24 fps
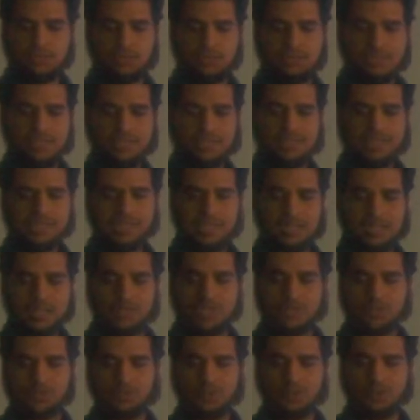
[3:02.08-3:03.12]
material
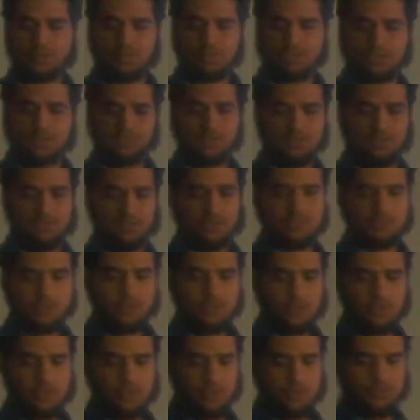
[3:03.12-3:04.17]
is formed
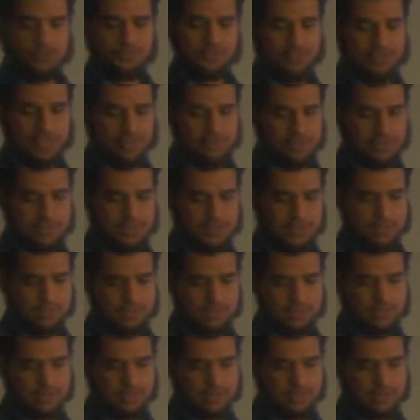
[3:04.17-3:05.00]
of fibers,